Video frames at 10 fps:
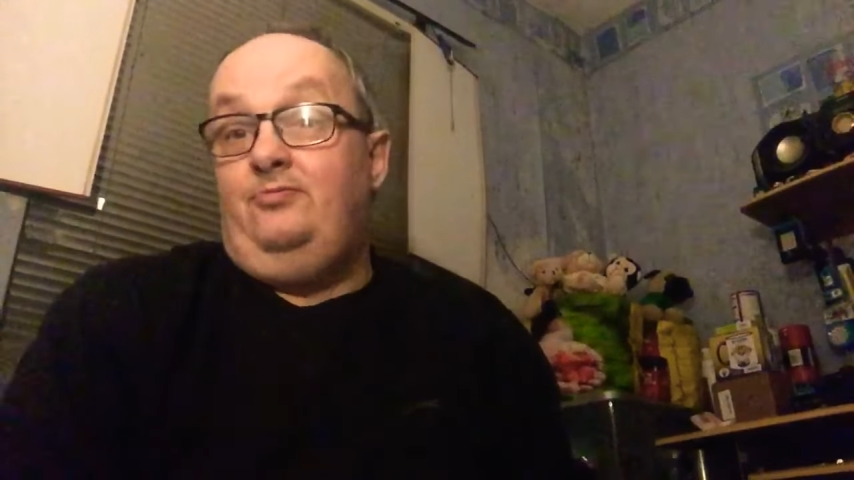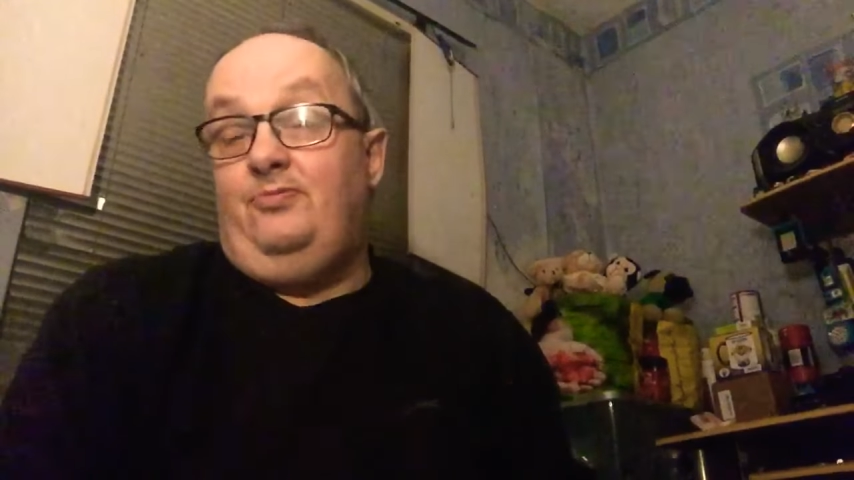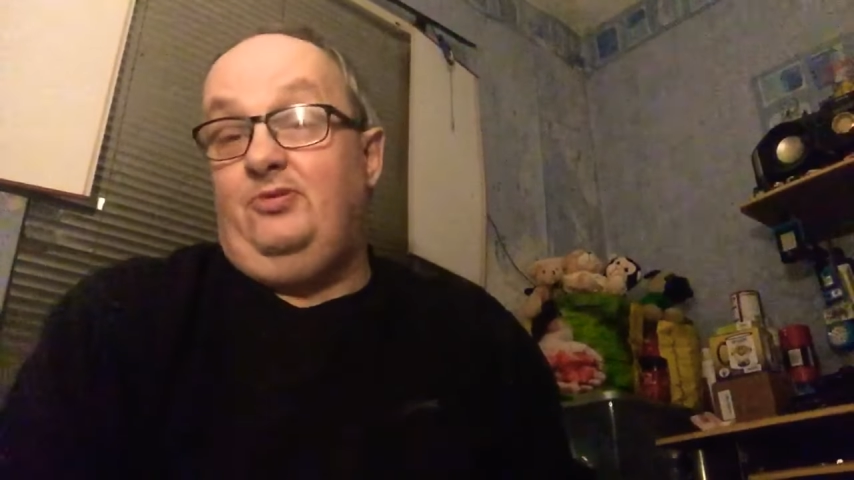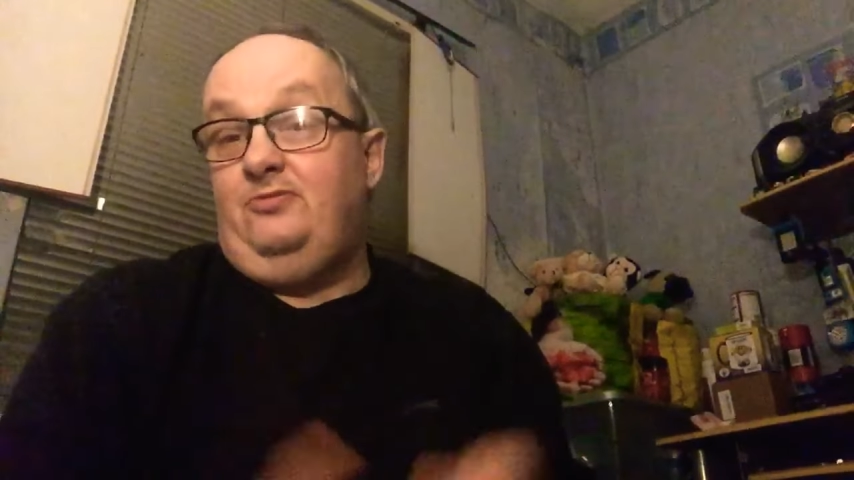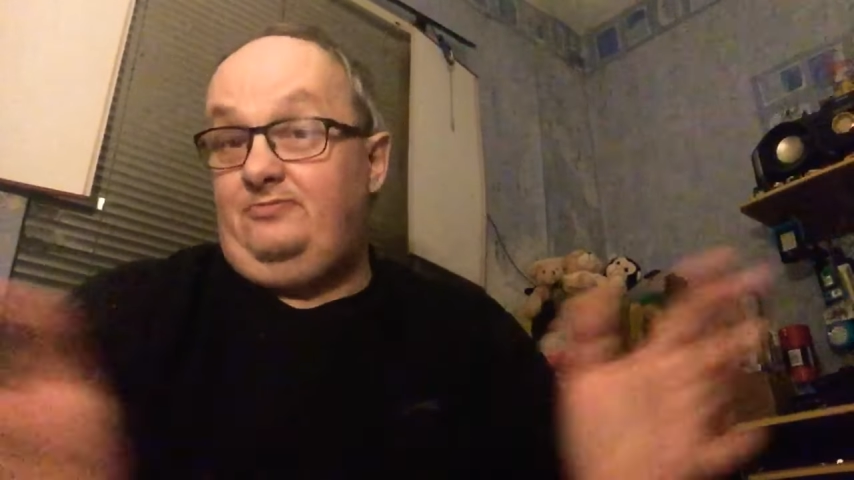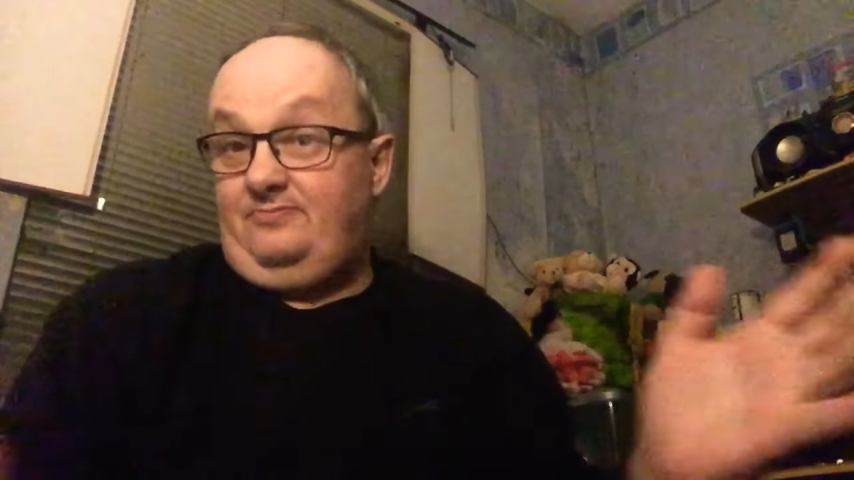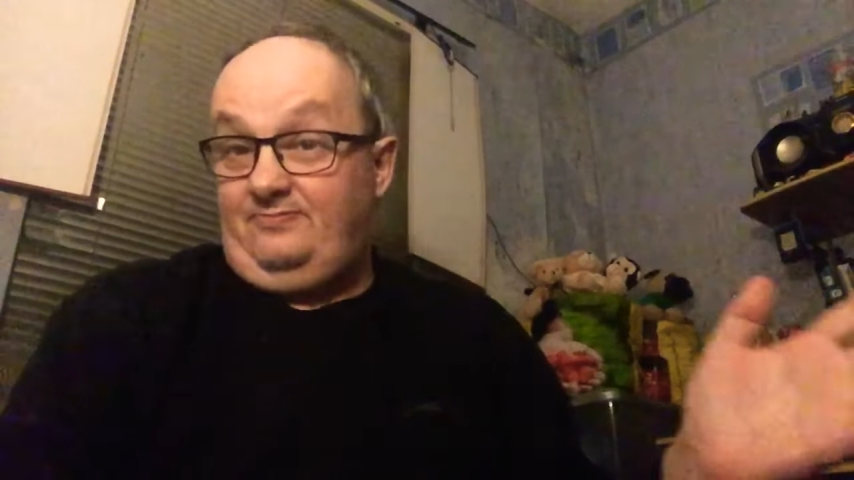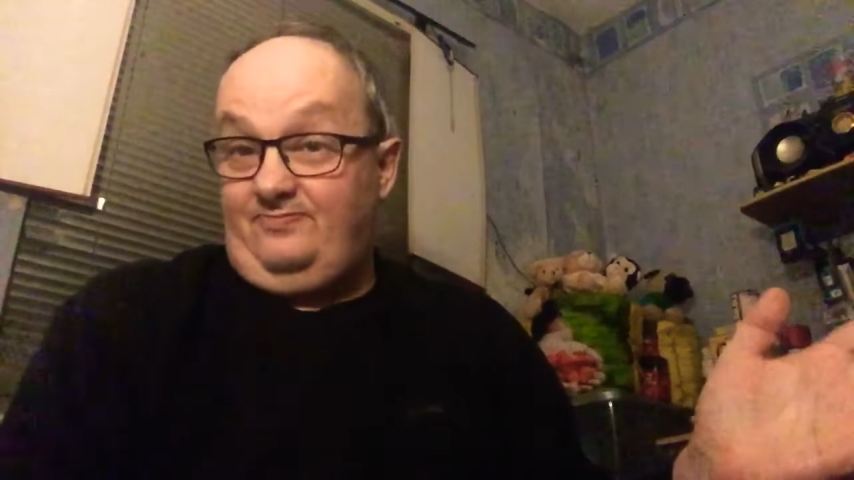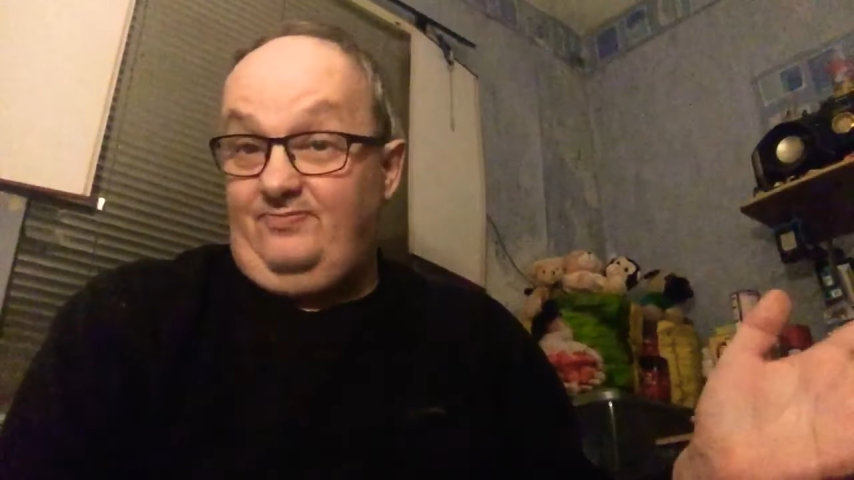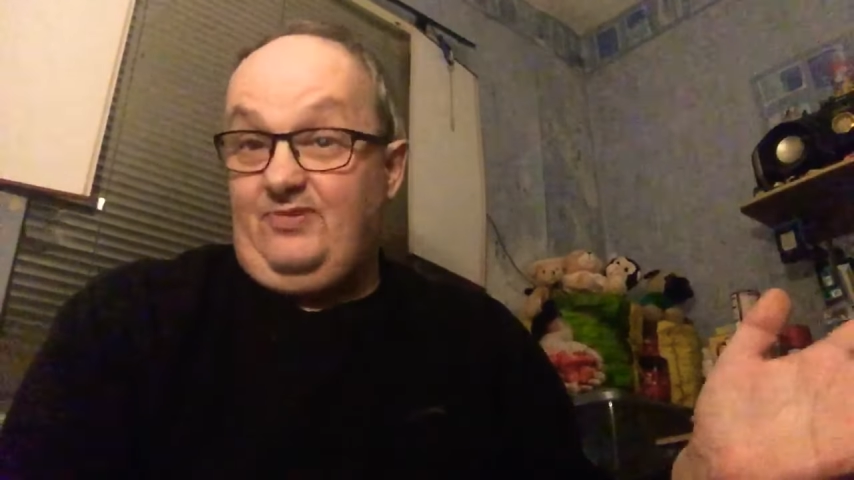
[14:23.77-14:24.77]
But
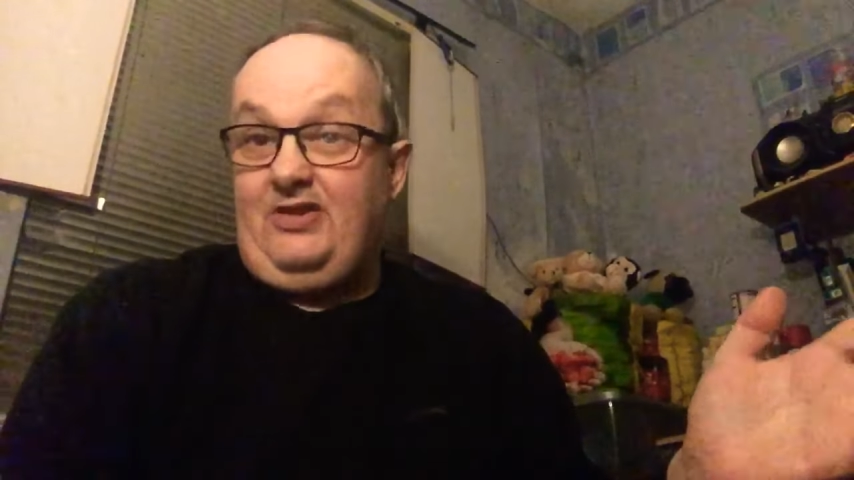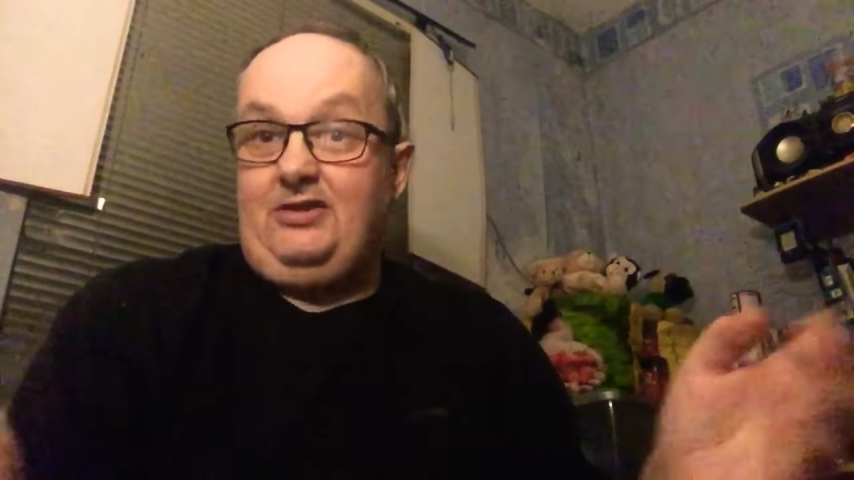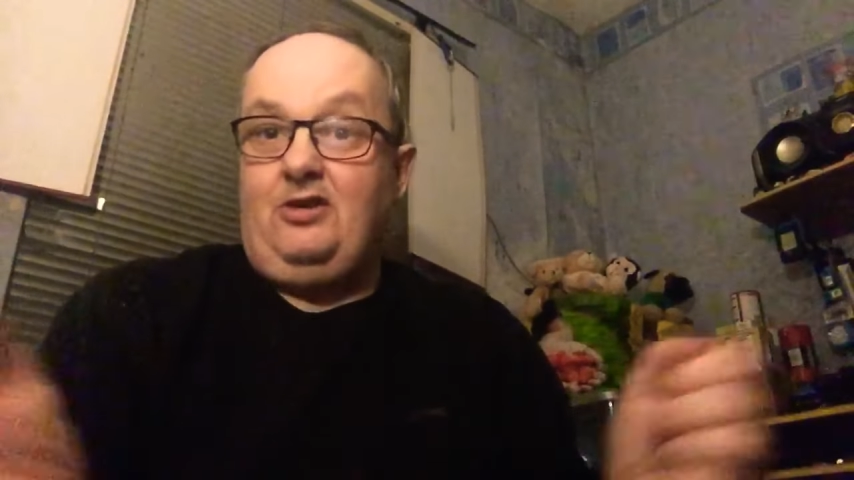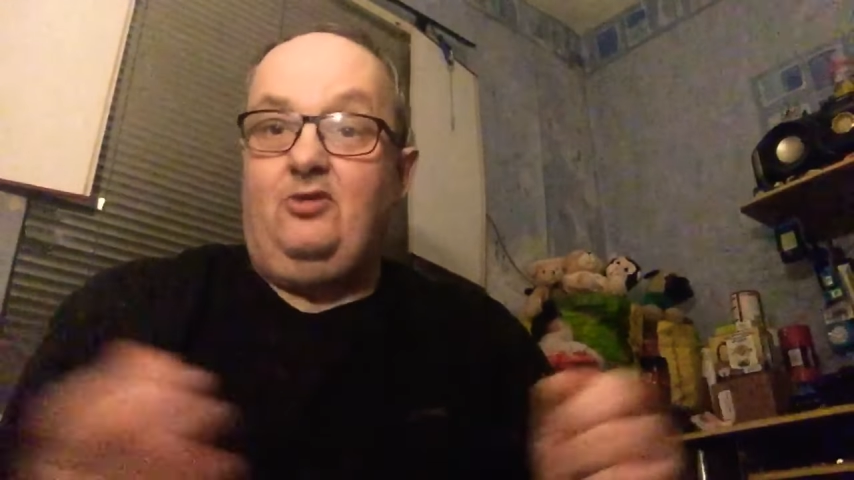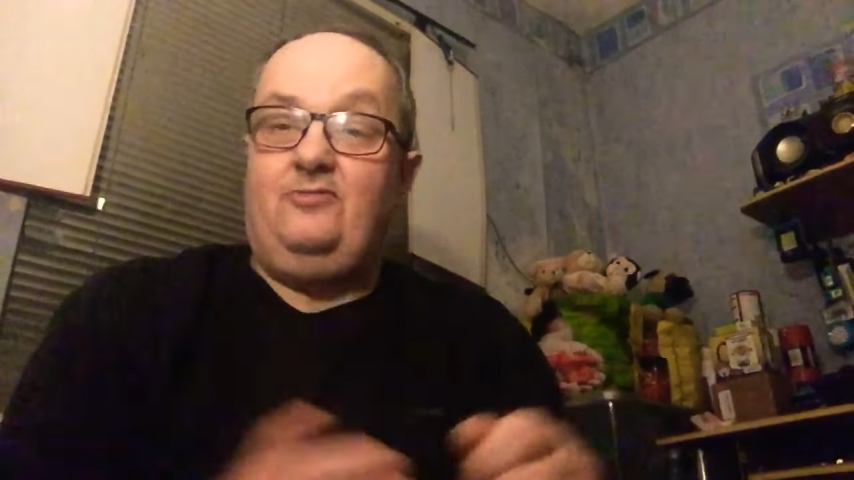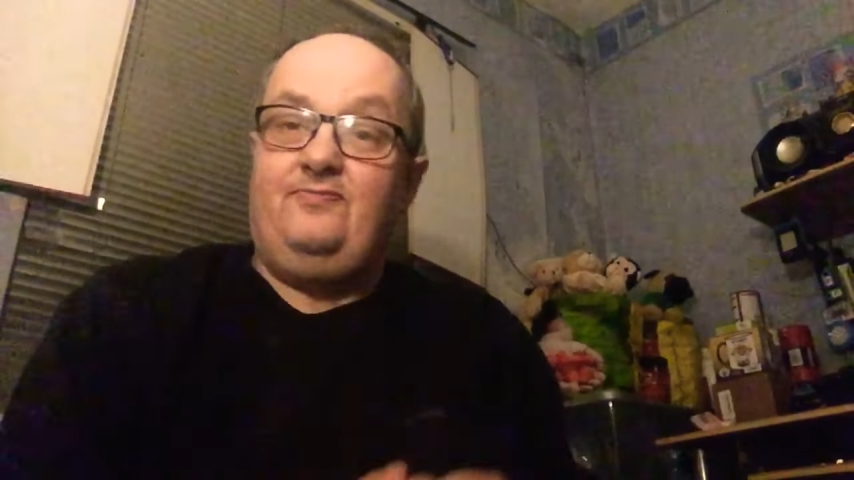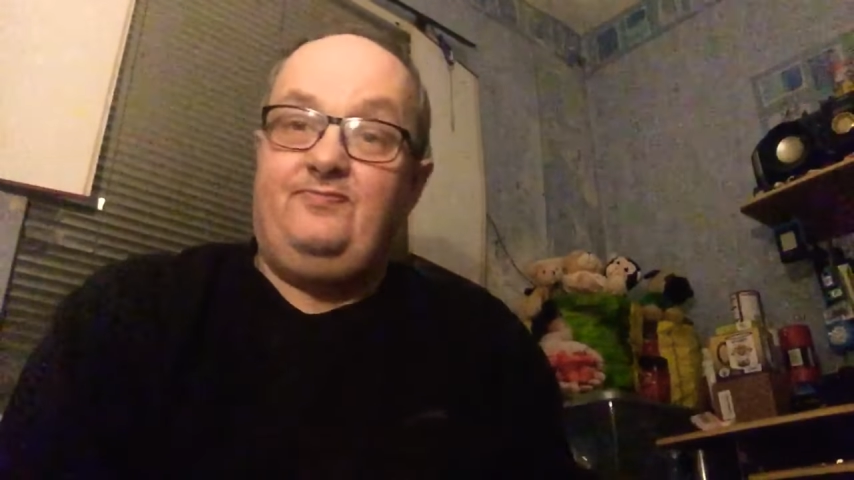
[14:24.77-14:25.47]
there you go.